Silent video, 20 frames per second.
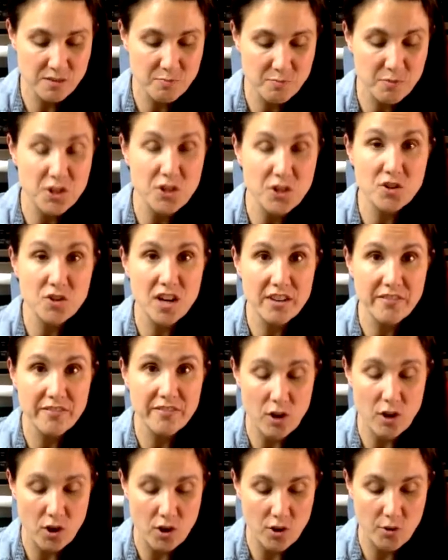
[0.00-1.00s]
bring your knife
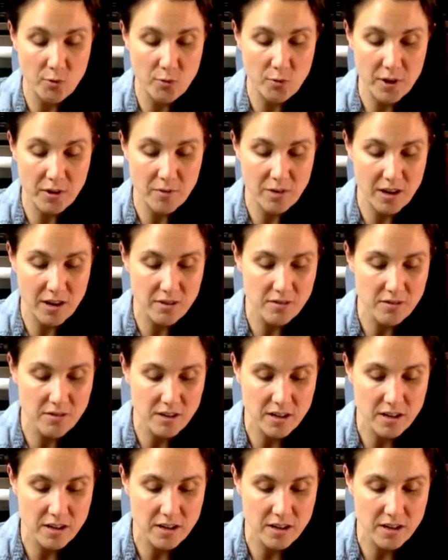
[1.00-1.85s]
all the way around,